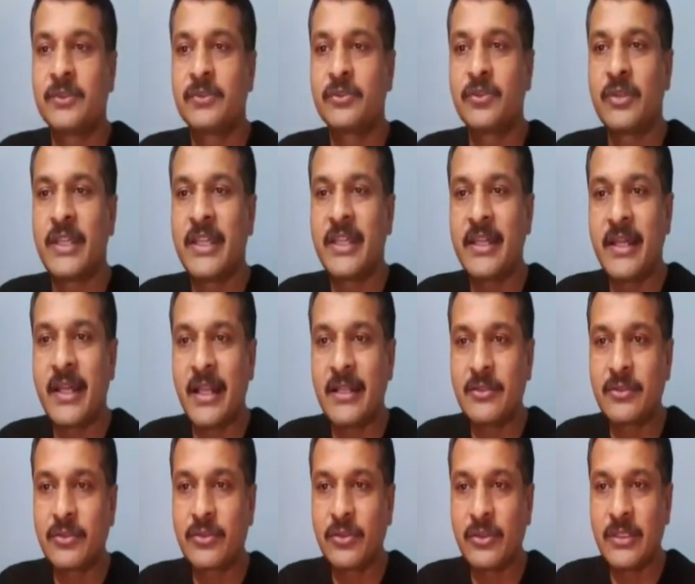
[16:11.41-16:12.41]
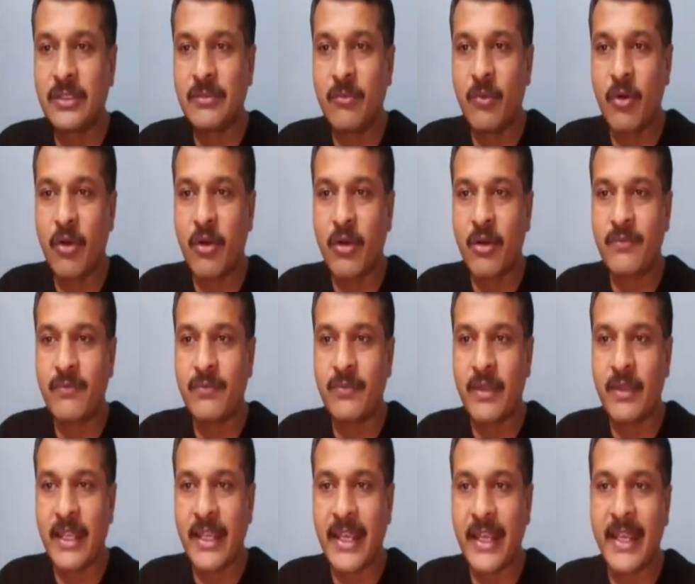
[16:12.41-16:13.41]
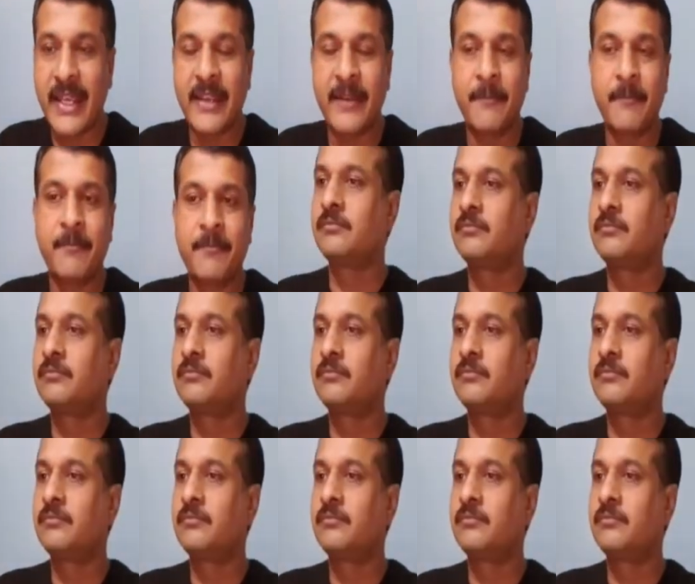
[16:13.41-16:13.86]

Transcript: So here also the mod of A.